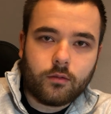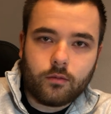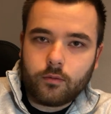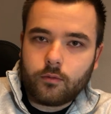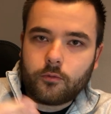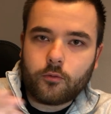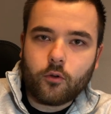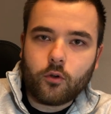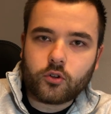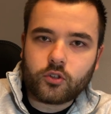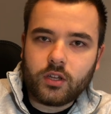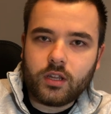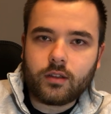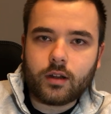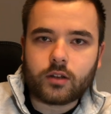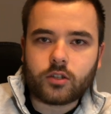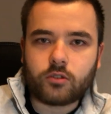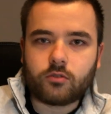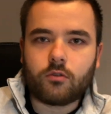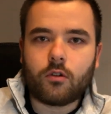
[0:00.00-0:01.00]
of course the
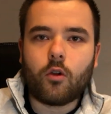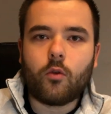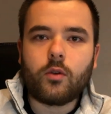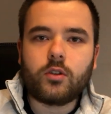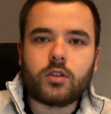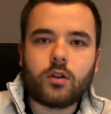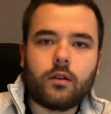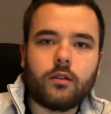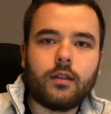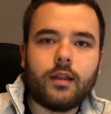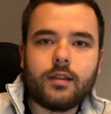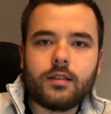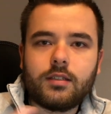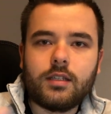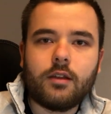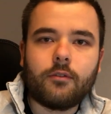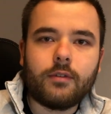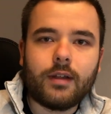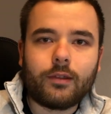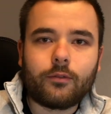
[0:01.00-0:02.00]
internet is growing, so the density
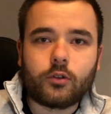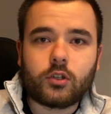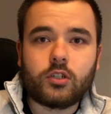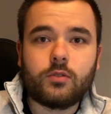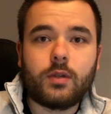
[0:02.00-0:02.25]
of networks